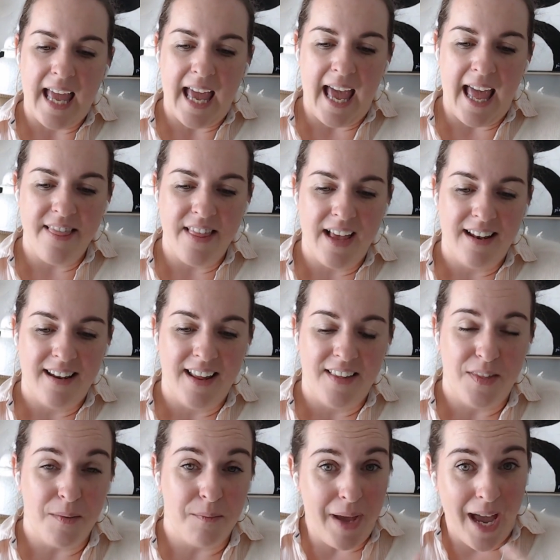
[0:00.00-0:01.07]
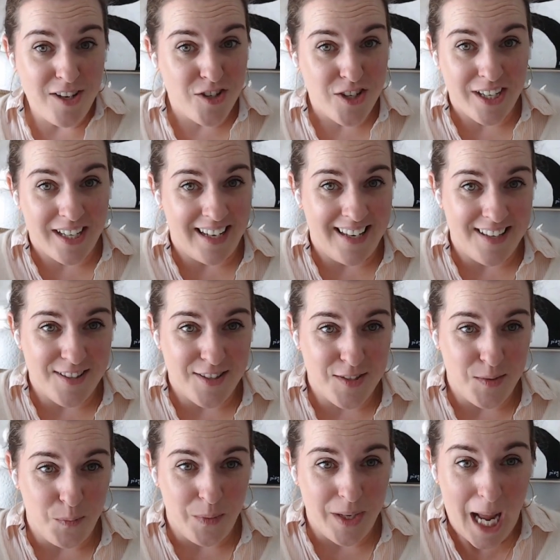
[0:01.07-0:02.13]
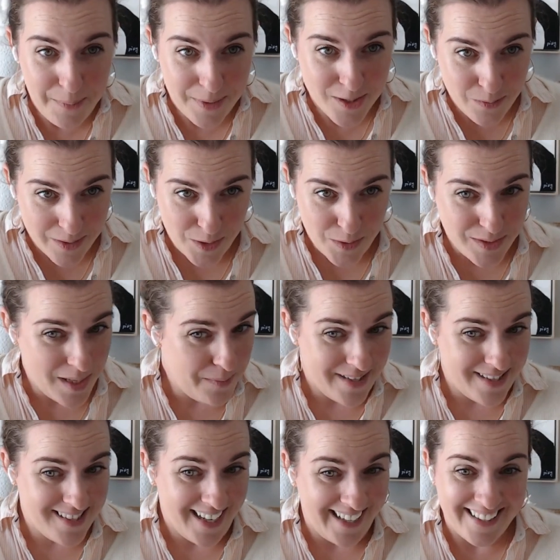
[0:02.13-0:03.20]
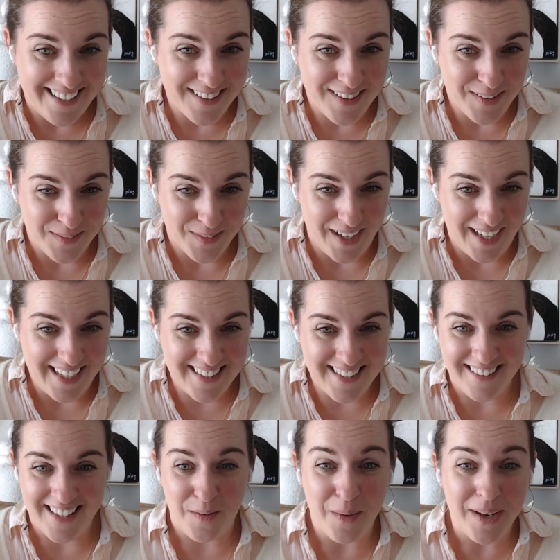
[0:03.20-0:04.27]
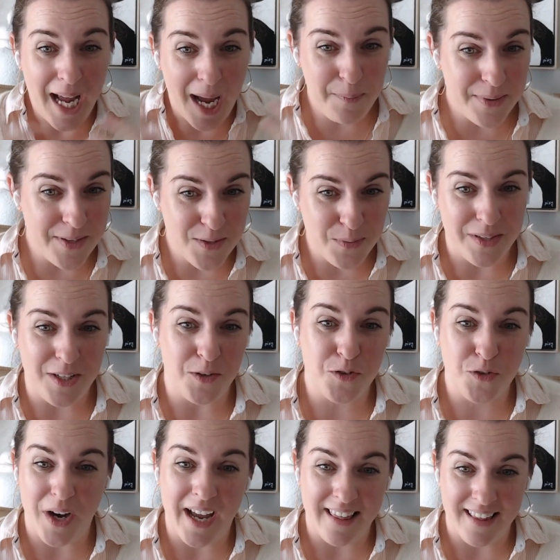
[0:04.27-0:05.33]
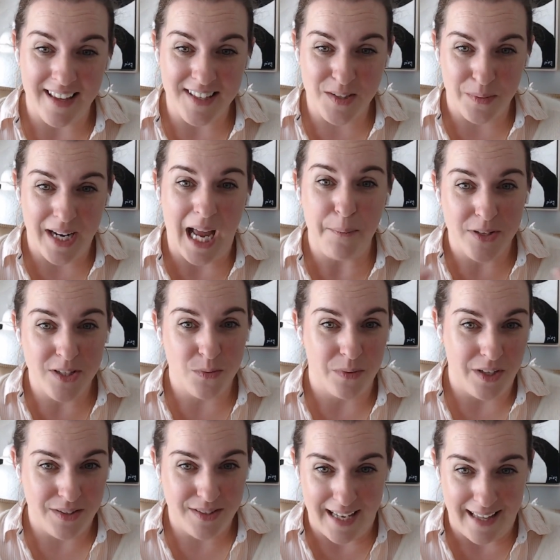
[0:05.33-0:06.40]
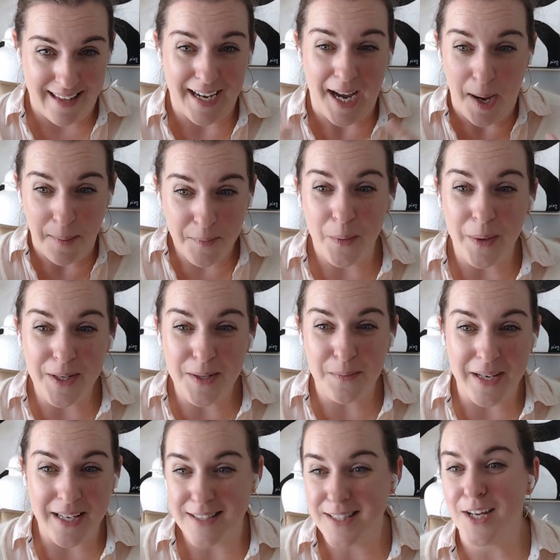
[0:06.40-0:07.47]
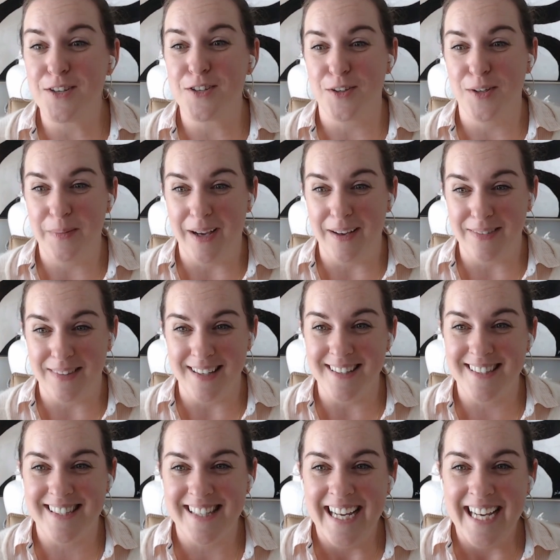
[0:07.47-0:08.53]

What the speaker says: And then the magic is what happens when you step inside it, right? Like, what happens when you try this? What happens when you say, like, I'm going to be intentional about this?